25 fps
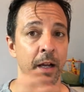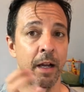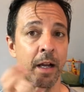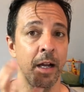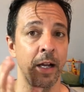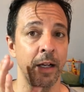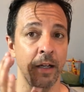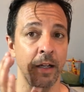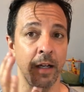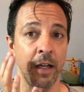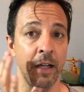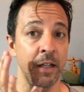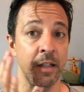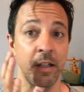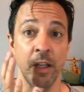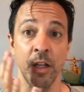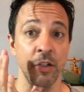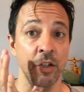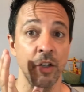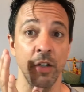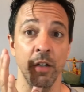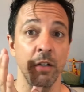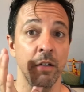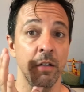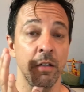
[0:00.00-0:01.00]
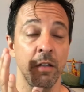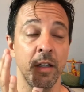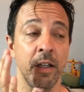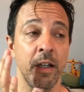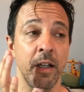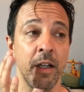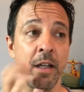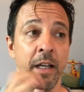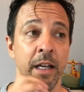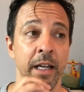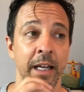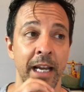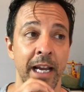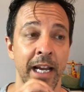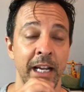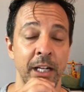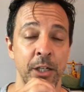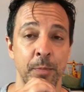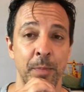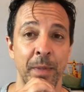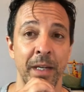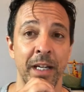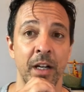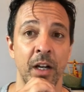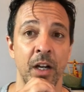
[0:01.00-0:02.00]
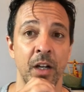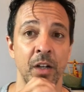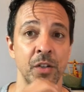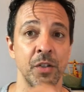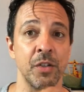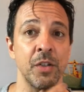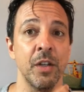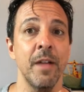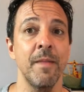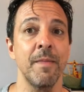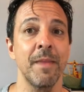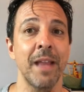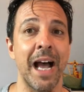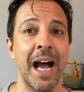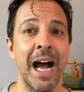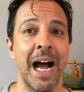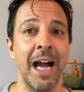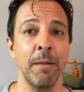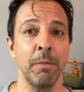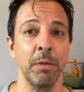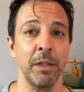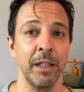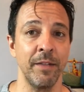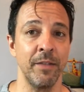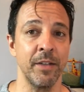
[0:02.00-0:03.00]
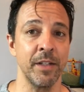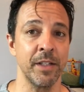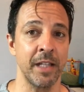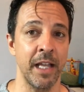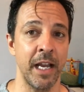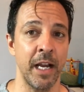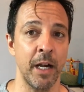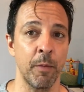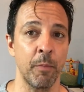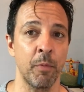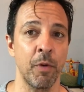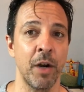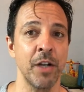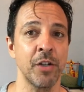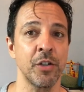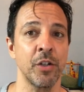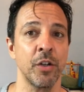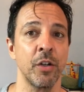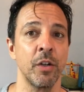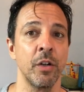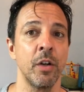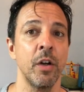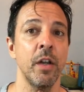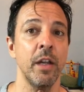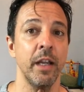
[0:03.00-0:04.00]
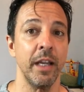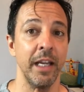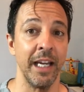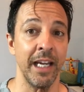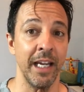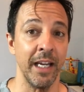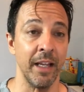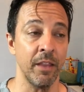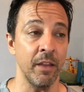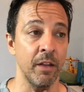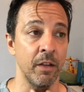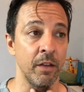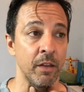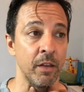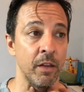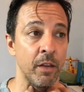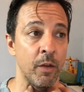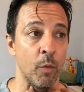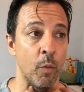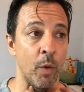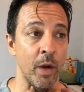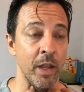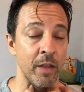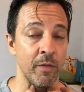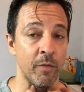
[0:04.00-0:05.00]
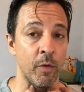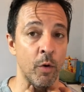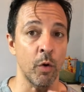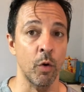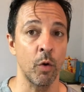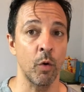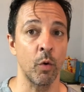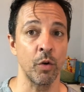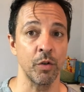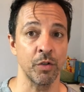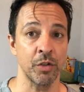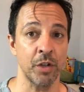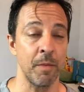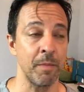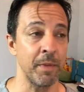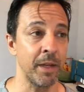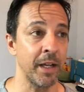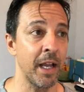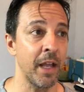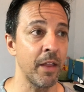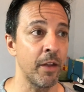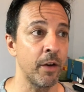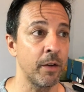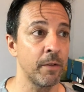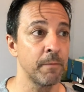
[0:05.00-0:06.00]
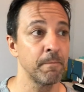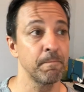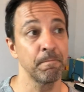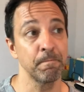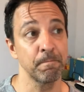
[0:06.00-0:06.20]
it doesn't engage, because I believe it's the air pressure and the way the vocal cords come together.